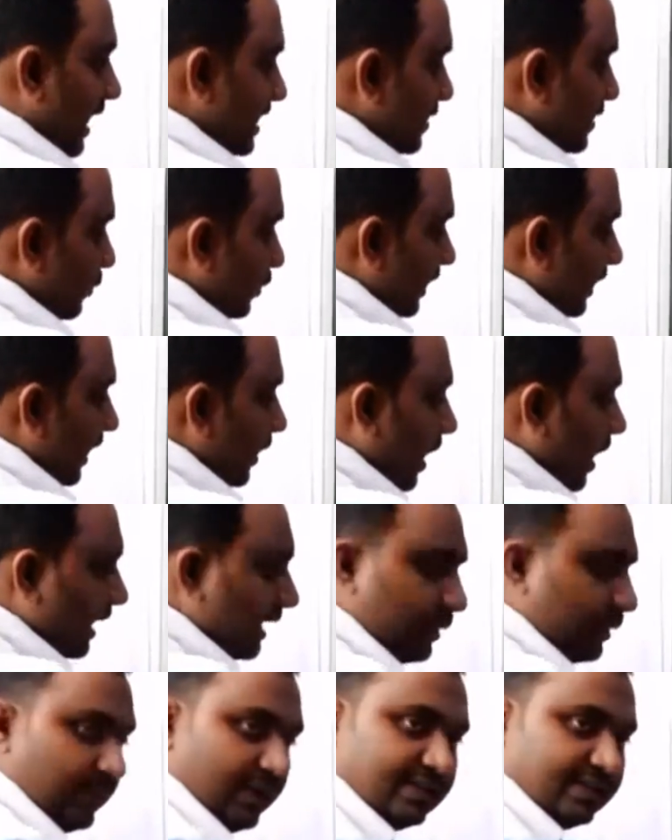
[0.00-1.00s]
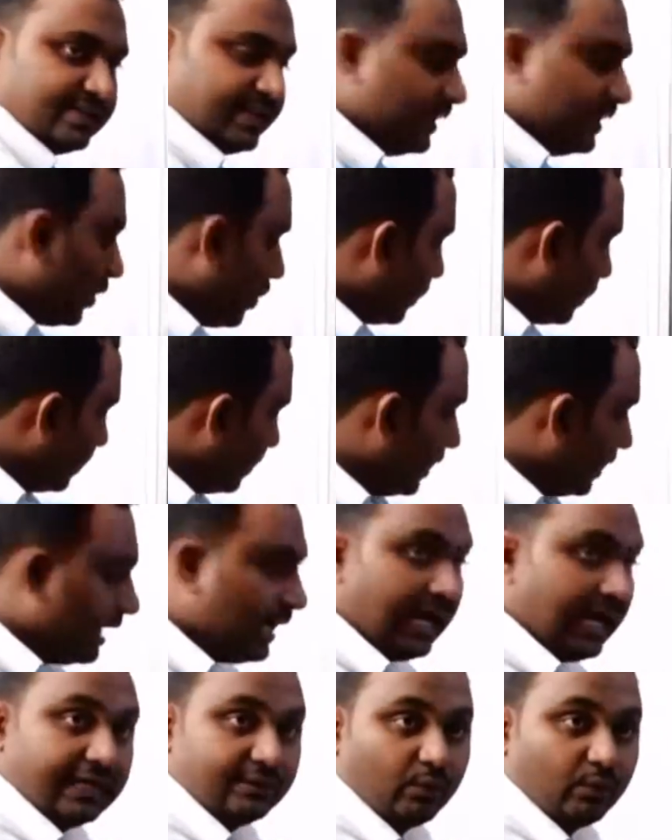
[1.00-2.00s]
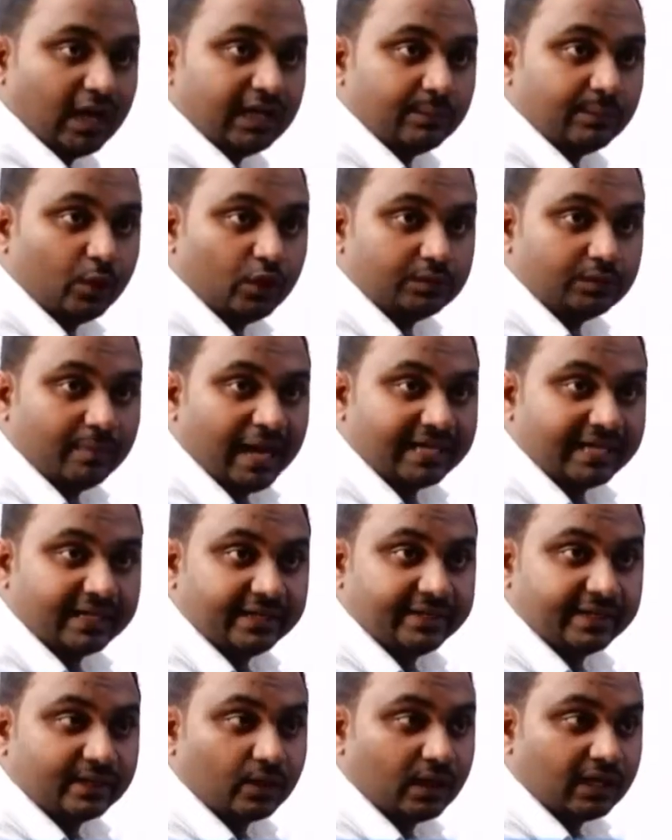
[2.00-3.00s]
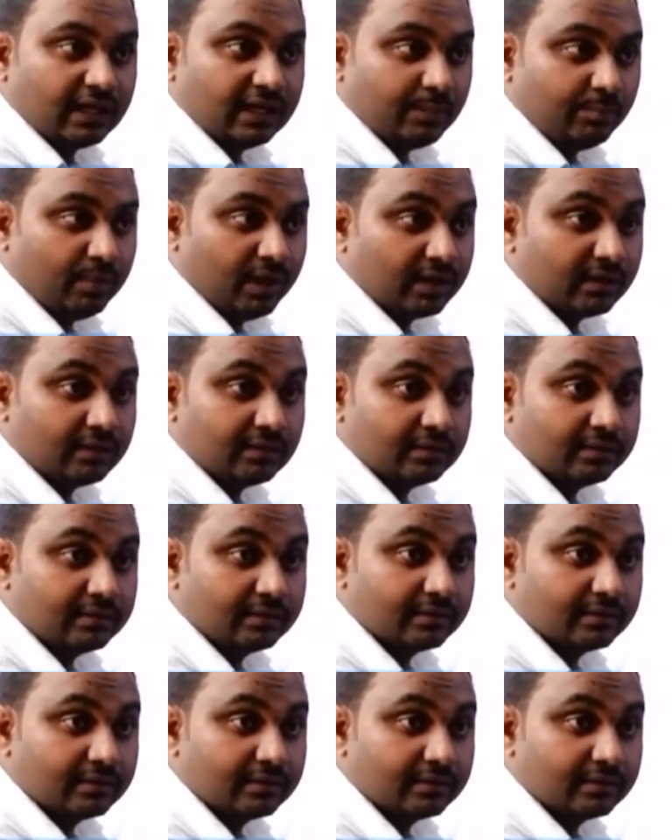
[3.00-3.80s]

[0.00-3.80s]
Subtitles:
Azimuthal quantum number is 0. And what about magnetic quantum number?